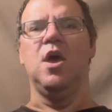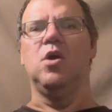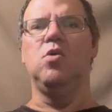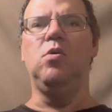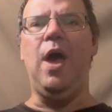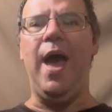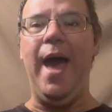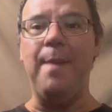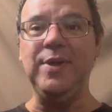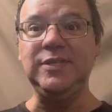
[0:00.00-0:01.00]
who
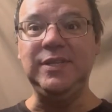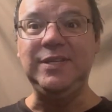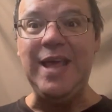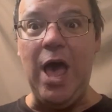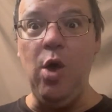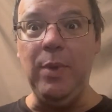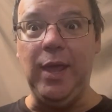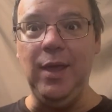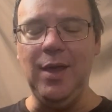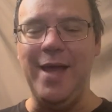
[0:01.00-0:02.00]
happens to tell
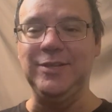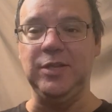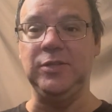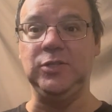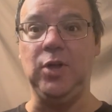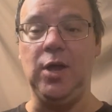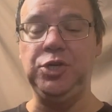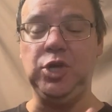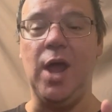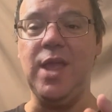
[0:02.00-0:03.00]
me, and
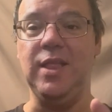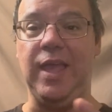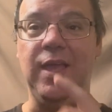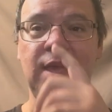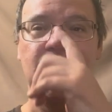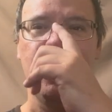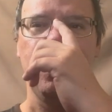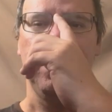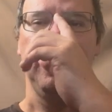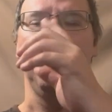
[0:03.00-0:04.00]
shockingly,
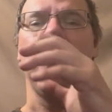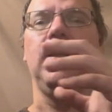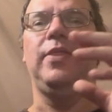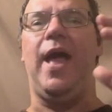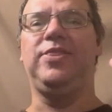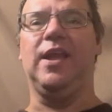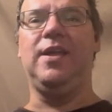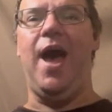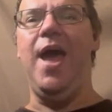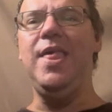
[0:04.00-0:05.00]
that the
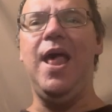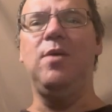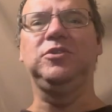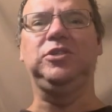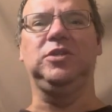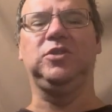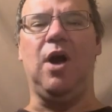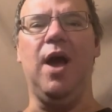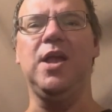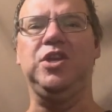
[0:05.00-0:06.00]
guy that I was just
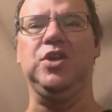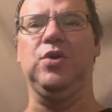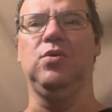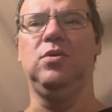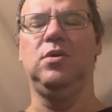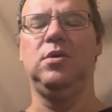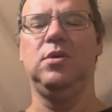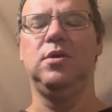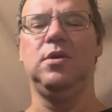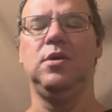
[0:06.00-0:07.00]
talking to
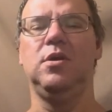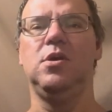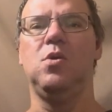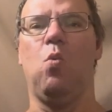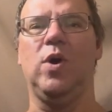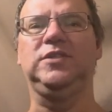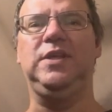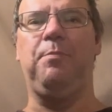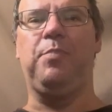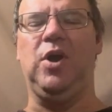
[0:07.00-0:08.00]
was
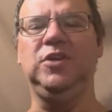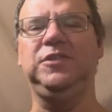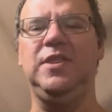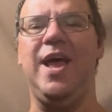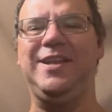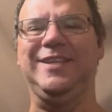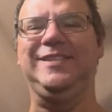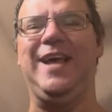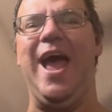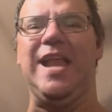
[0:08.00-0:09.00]
the person that
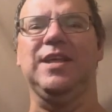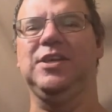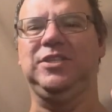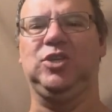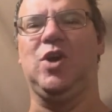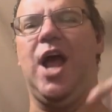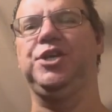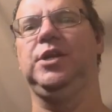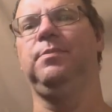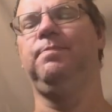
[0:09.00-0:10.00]
designed this
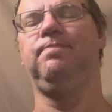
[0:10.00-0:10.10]
attraction.